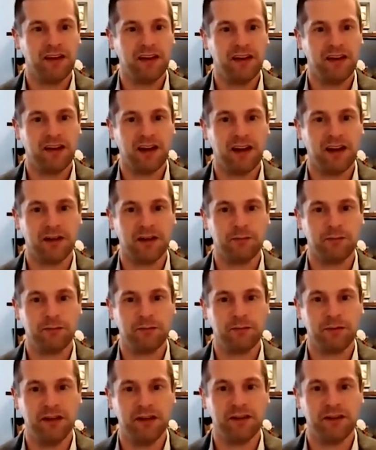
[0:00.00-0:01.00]
and I am
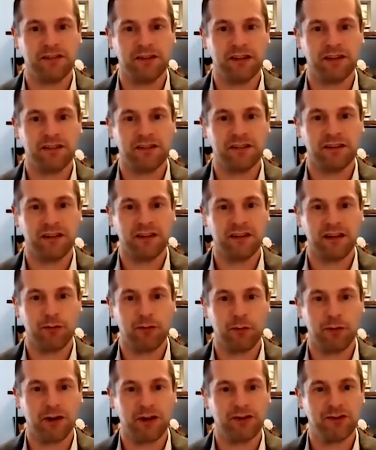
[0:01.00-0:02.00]
pleased that uh,
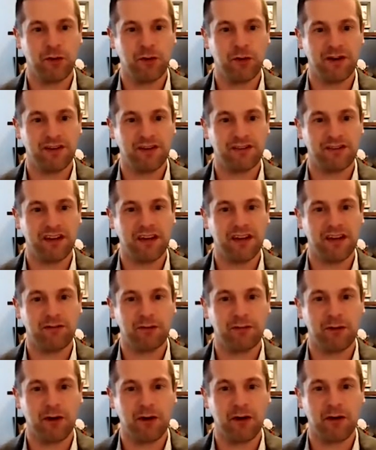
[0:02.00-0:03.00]
everyone could join us today
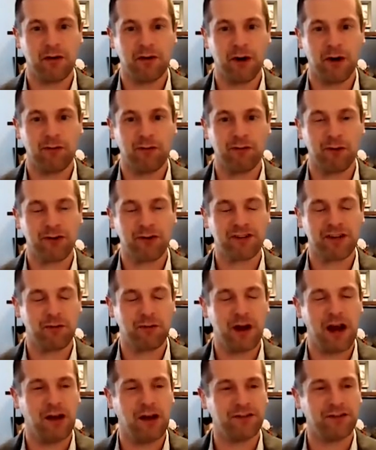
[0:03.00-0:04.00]
for our, our first
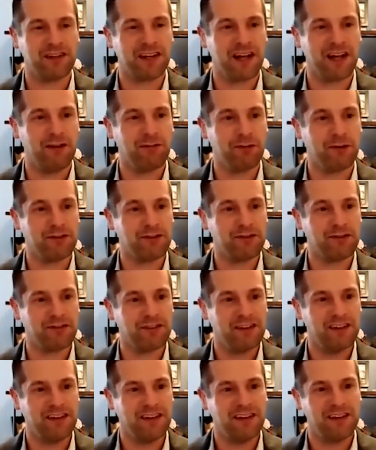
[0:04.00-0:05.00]
ever housing conference.
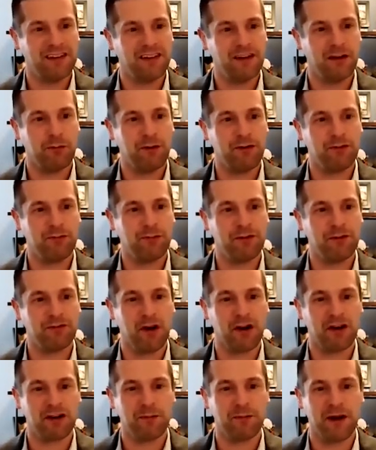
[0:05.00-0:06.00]
You know, we've, we've
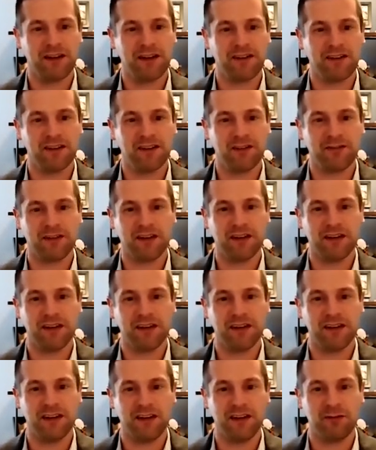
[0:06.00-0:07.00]
talked about this uh,
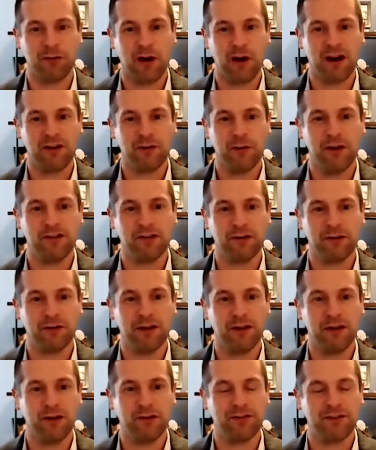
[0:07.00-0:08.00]
in, in a variety of ways over
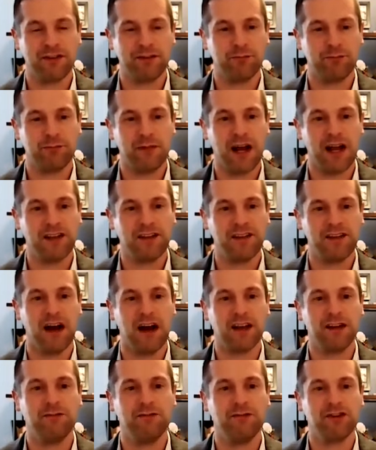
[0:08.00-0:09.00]
the years, and I did
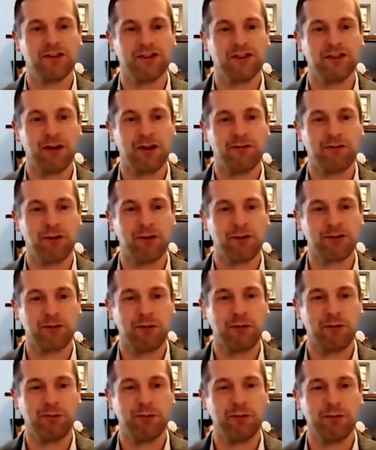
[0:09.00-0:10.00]
not envision that our first
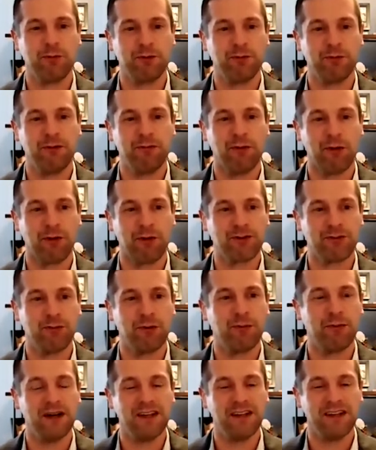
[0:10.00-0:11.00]
one would, would be
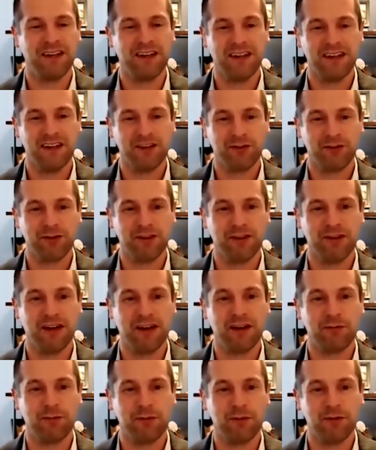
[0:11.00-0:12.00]
virtual, but certainly
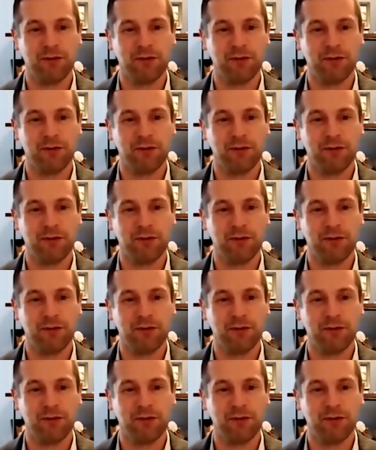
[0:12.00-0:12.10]
uh, we're,